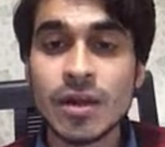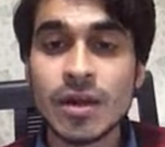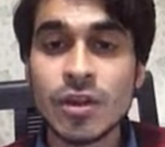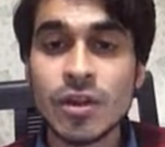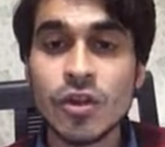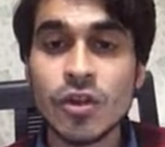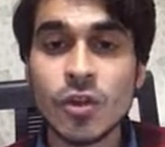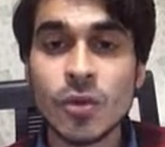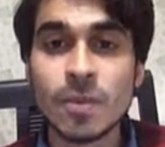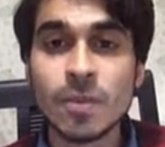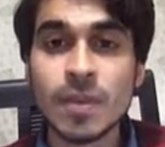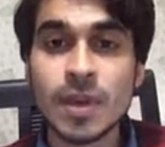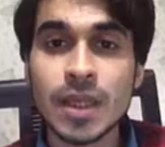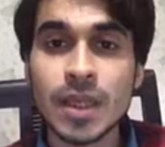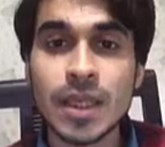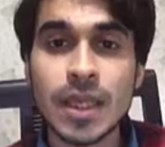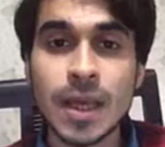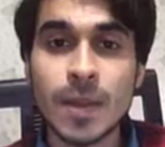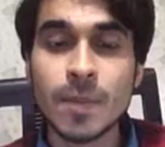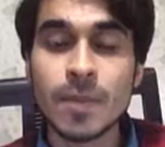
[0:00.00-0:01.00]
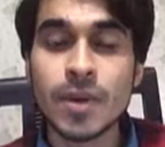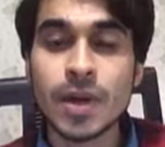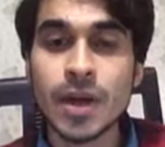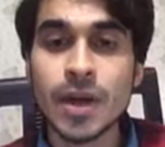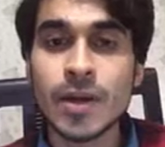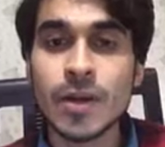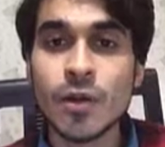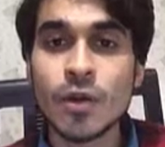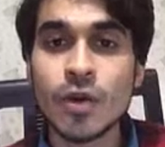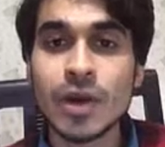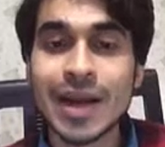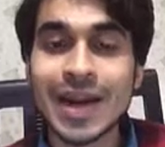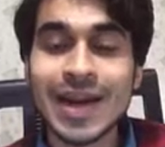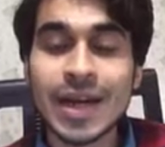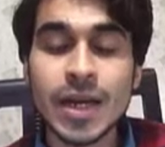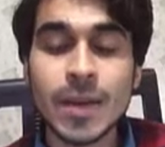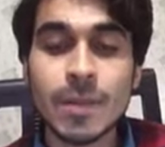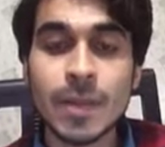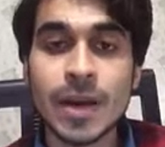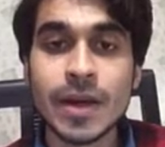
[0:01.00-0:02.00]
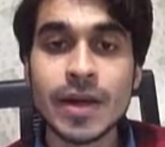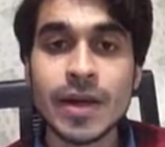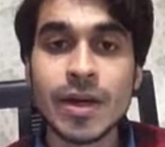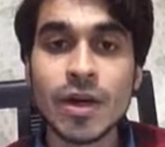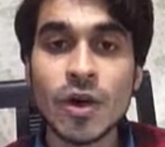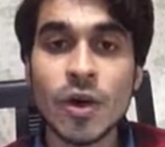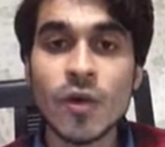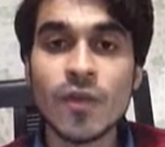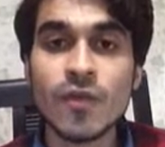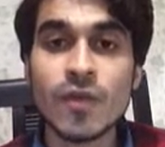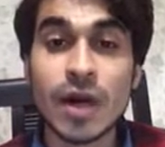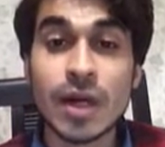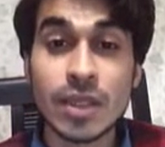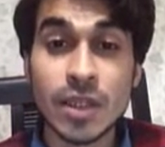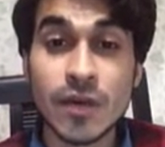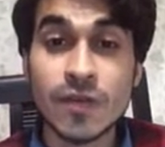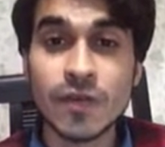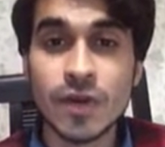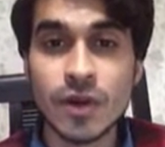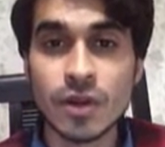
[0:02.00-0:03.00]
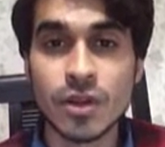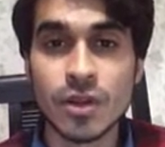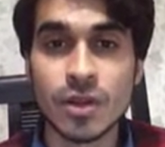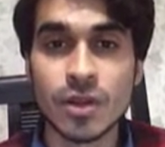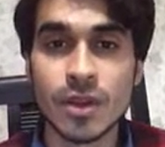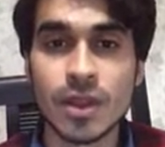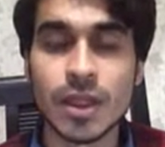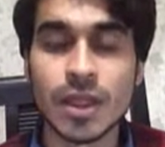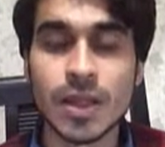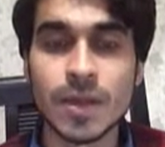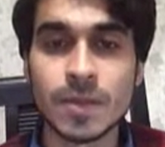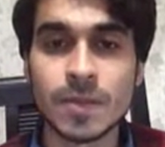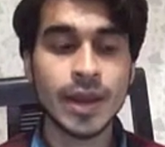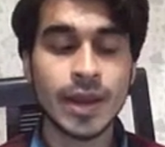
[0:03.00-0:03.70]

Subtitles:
should be separate or independent of other functions.